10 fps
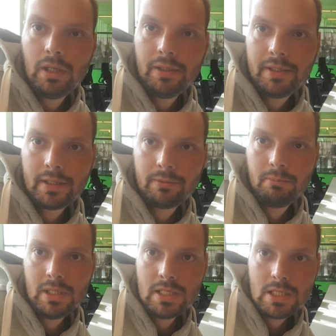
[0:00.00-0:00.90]
and that
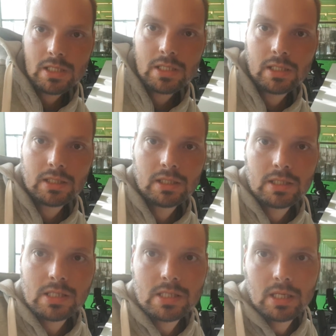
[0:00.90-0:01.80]
means that
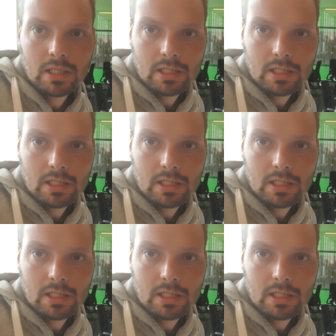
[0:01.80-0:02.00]
this